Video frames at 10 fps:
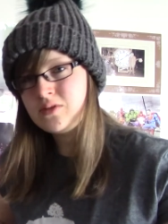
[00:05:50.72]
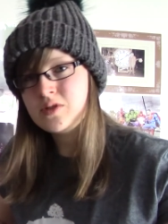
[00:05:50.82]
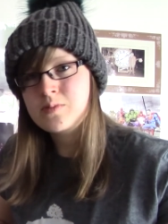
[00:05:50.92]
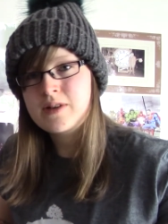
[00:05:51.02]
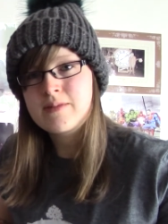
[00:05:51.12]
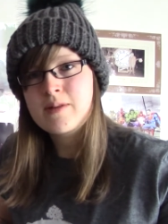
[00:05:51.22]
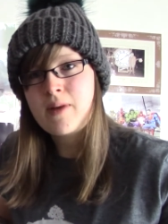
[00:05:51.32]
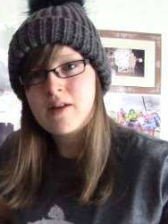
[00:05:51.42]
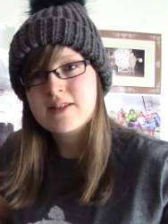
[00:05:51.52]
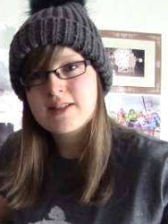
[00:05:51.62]
all the premium
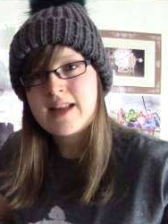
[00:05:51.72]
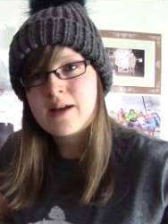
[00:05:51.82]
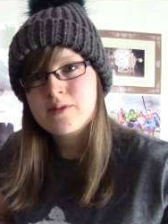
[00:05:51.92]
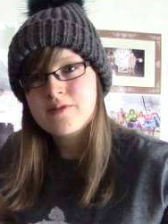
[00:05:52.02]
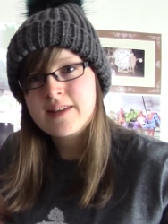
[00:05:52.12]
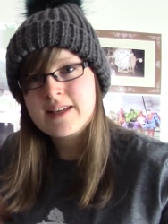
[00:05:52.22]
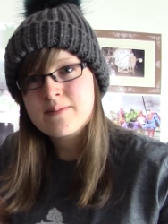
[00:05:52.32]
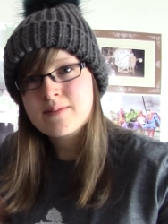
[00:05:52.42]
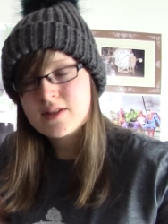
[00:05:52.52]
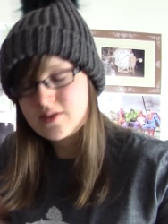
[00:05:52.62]
boxes now with
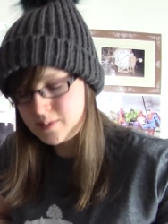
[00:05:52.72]
themes, because